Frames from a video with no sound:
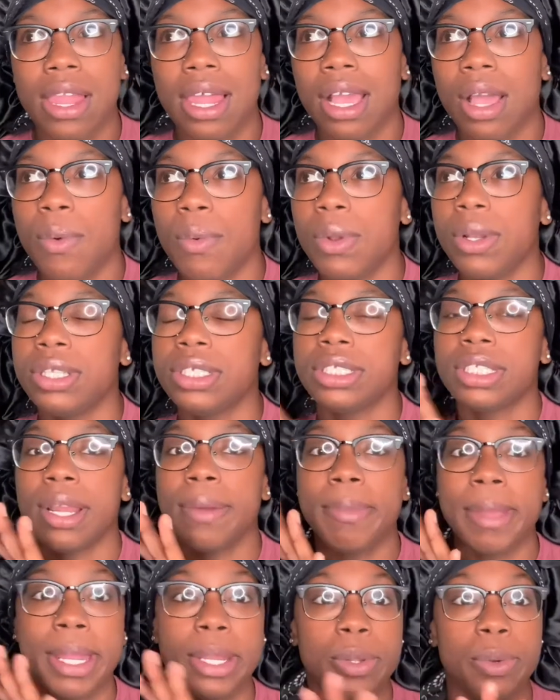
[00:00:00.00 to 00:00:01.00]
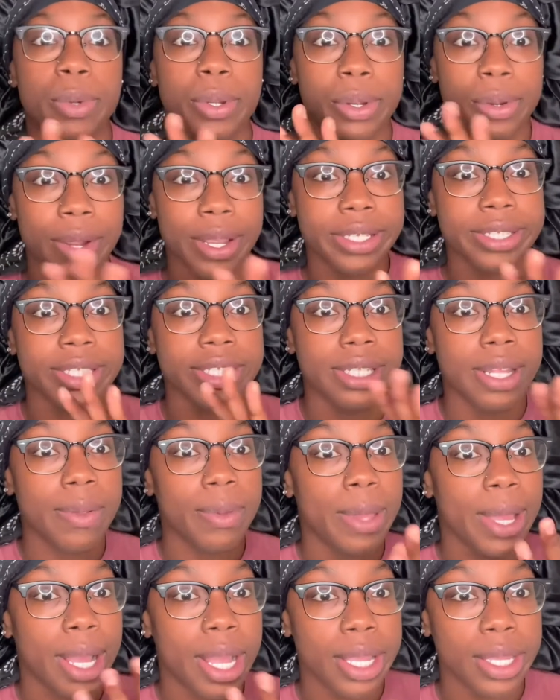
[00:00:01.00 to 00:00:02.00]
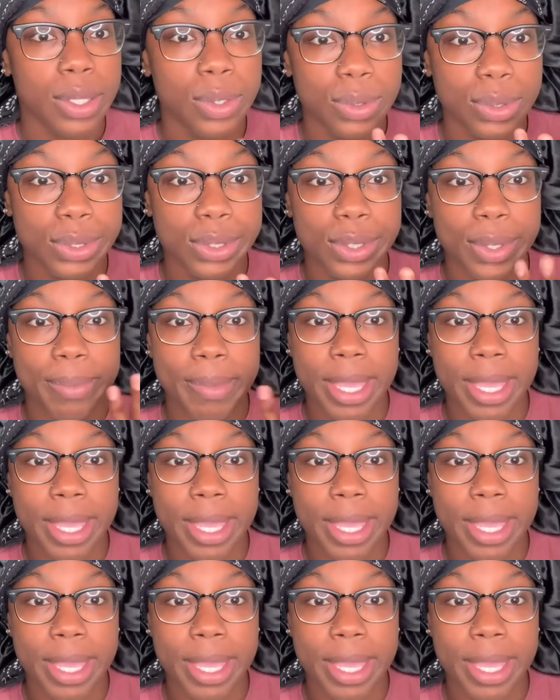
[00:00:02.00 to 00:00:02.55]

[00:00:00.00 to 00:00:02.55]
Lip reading: Like, I want to start back doing crazy stuff like I used to,